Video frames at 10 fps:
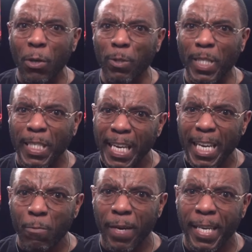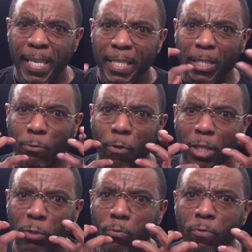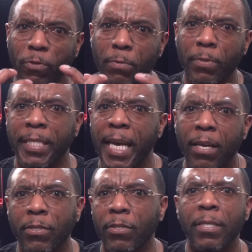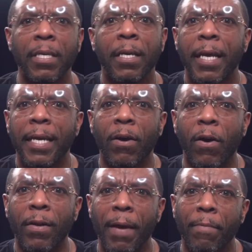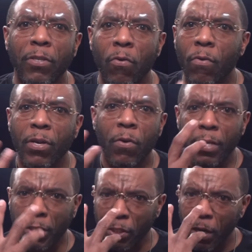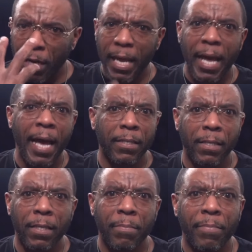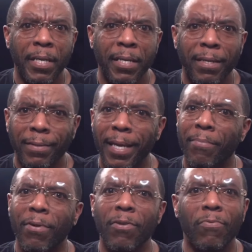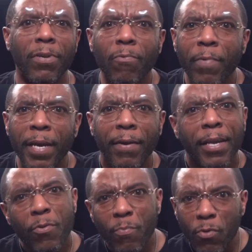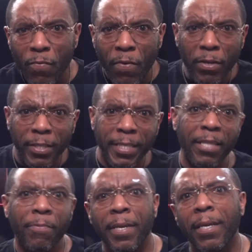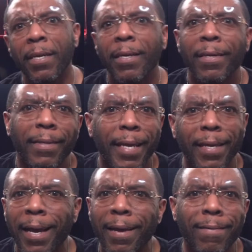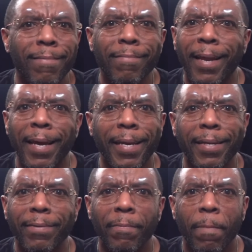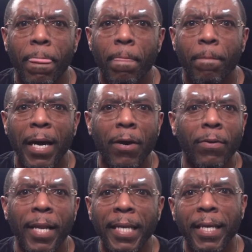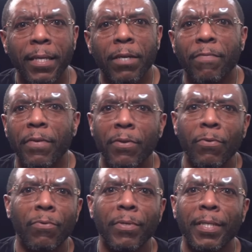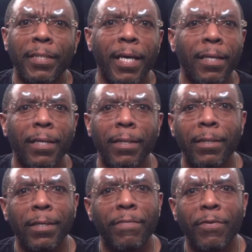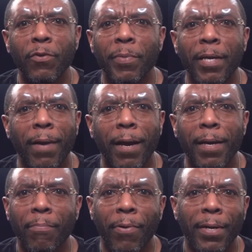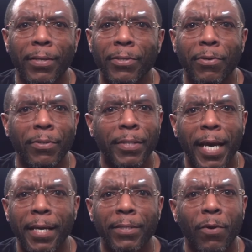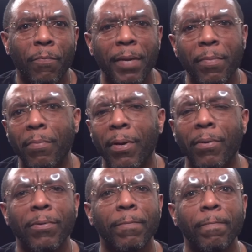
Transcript: so skinny with it, and his structural shit was skeleton and all that was going on, and sunken eyes a little bit, and it's like, bro, you look weird and you move all slithery. Like I don't like it. I don't like that look for you, and it's not a good look for you being around here predator status on people, bro.